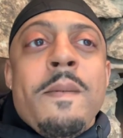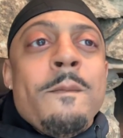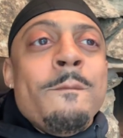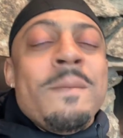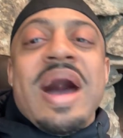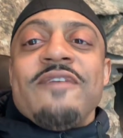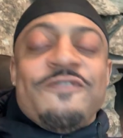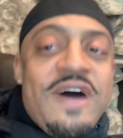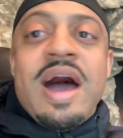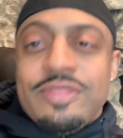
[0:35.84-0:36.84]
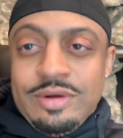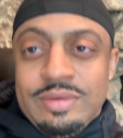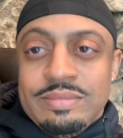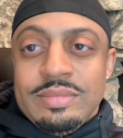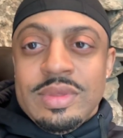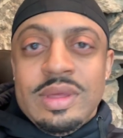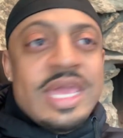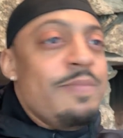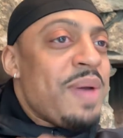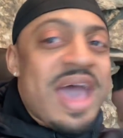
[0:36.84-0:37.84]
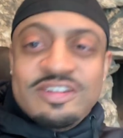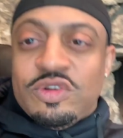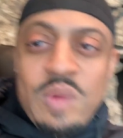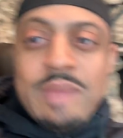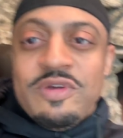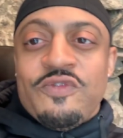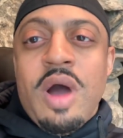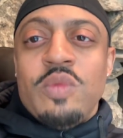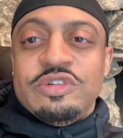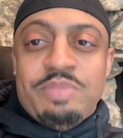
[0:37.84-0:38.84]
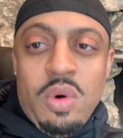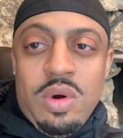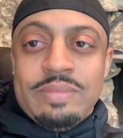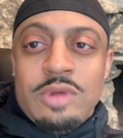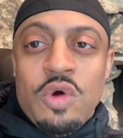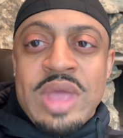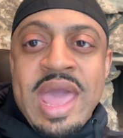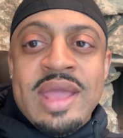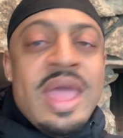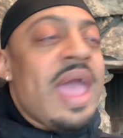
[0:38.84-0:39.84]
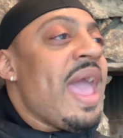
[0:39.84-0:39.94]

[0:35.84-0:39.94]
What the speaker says: My father, he passed away before I was born, okay?